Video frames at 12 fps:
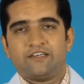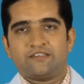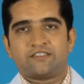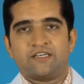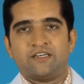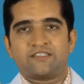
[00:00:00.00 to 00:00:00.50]

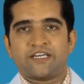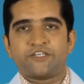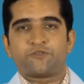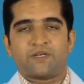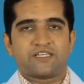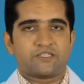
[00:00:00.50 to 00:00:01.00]

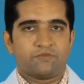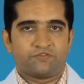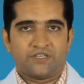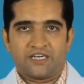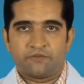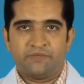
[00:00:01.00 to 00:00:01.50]
cytoplasm of
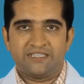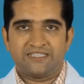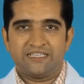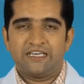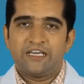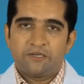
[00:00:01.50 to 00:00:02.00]
the
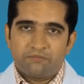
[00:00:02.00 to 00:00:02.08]
RBC,